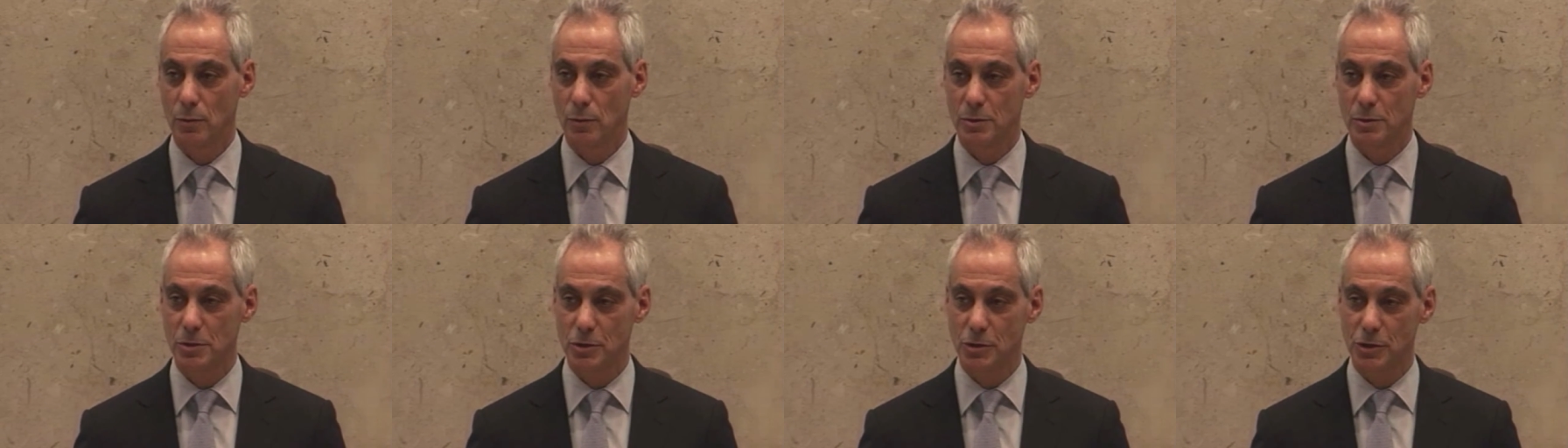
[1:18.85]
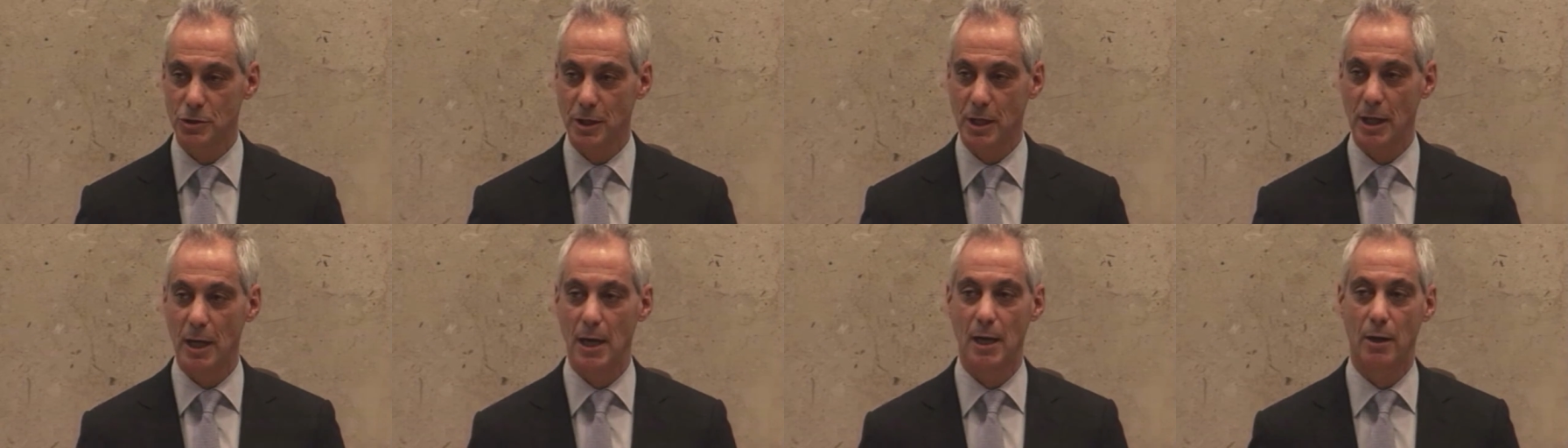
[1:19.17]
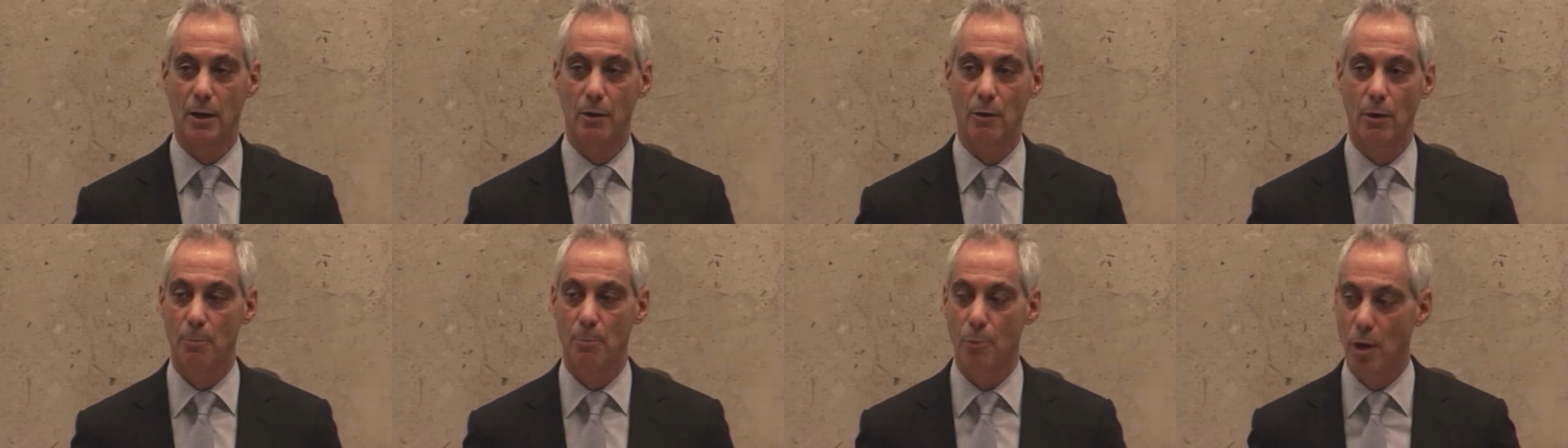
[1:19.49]
was in
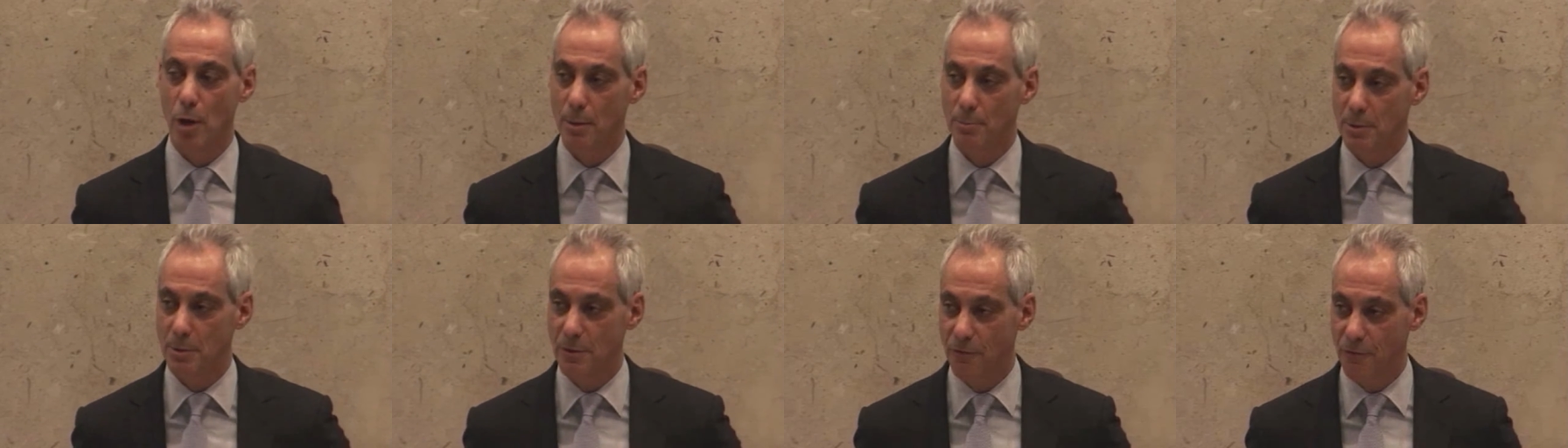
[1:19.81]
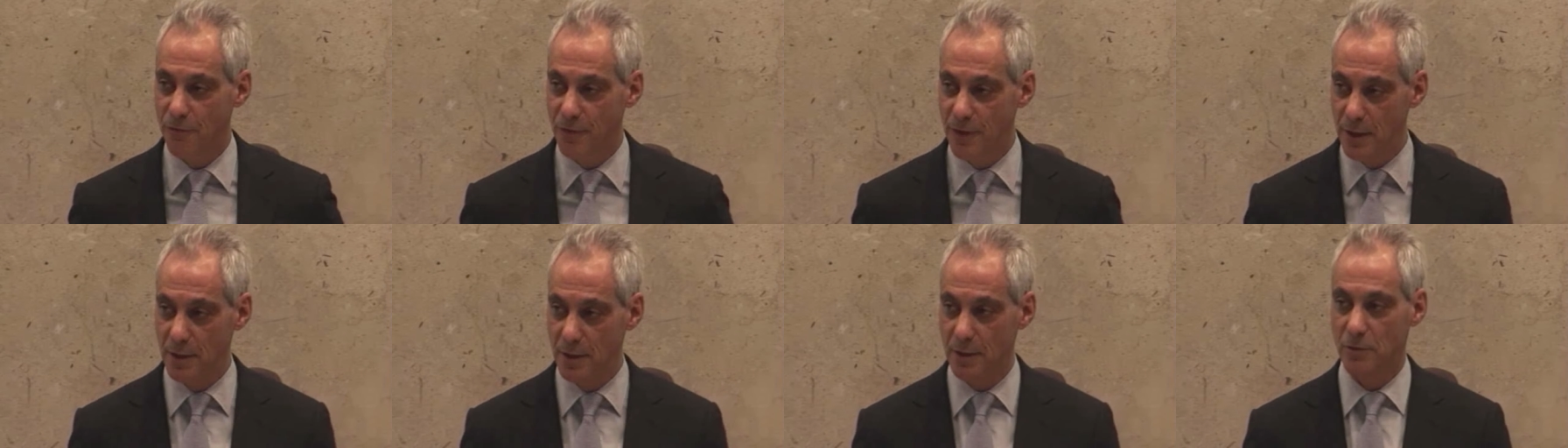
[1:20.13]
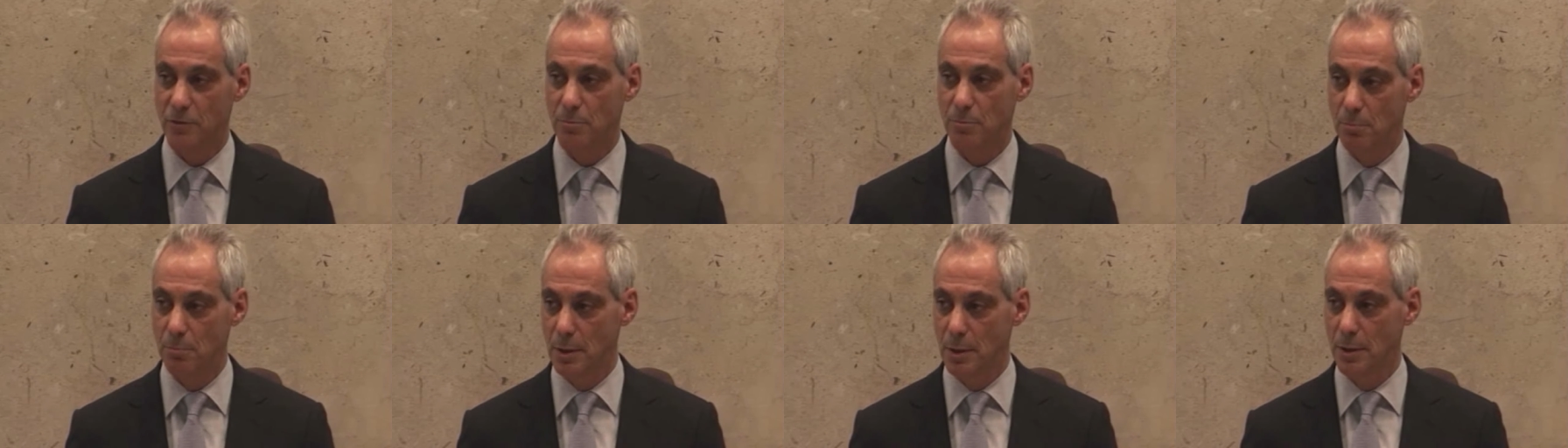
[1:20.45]
Chicago. I brought him to
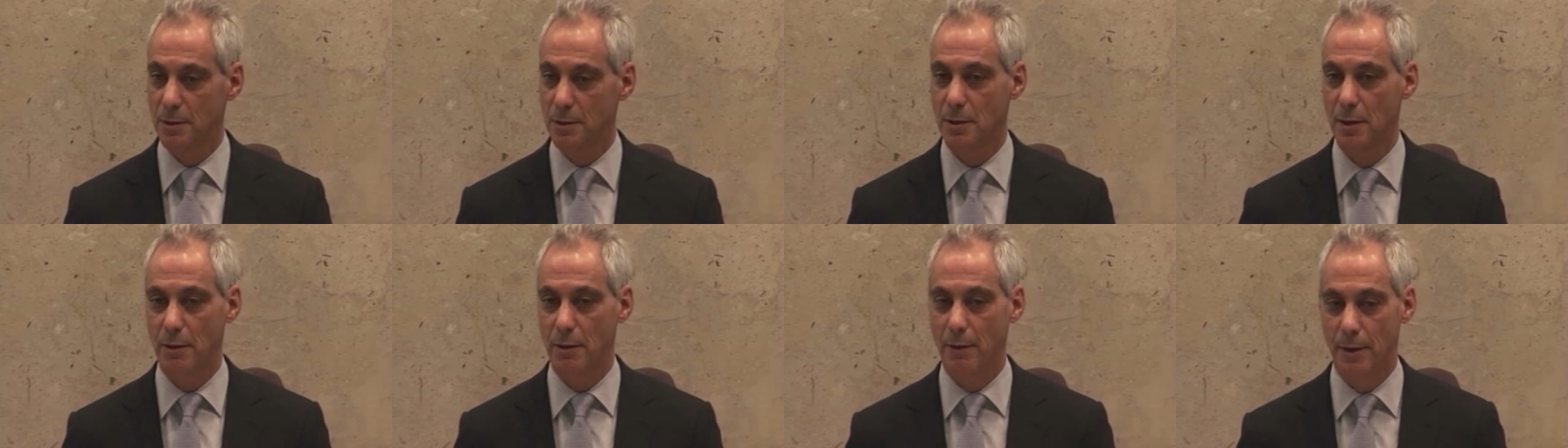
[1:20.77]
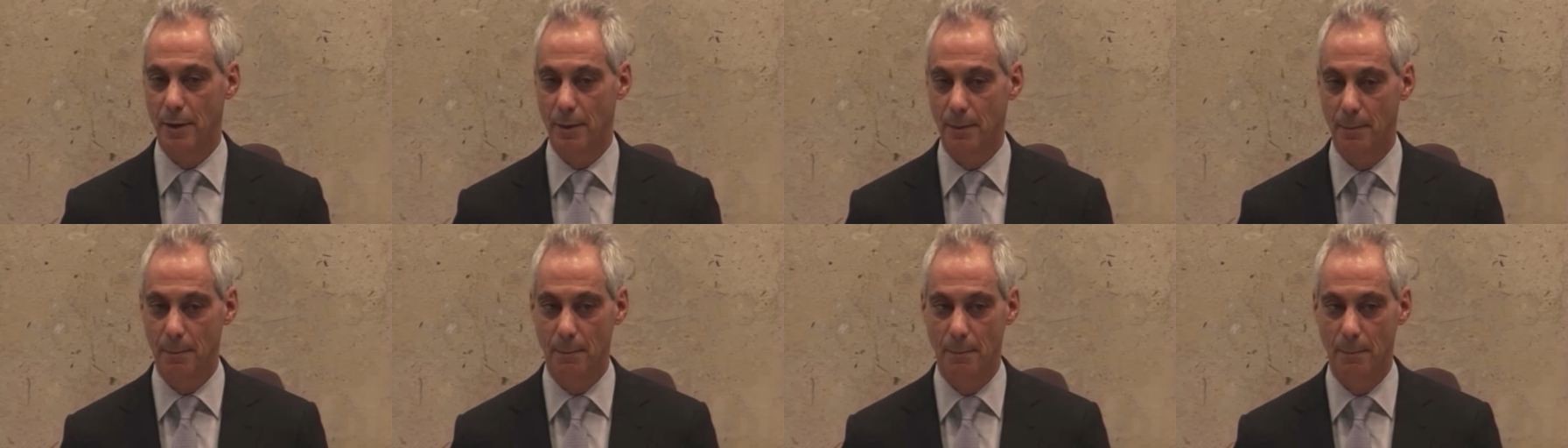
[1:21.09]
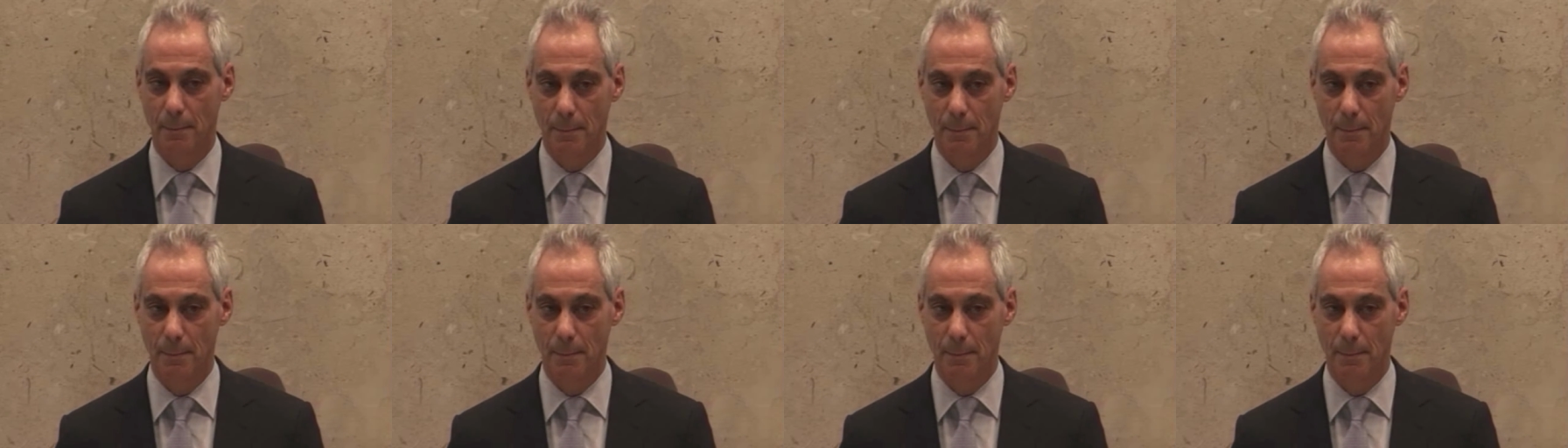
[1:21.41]
Phoenix Military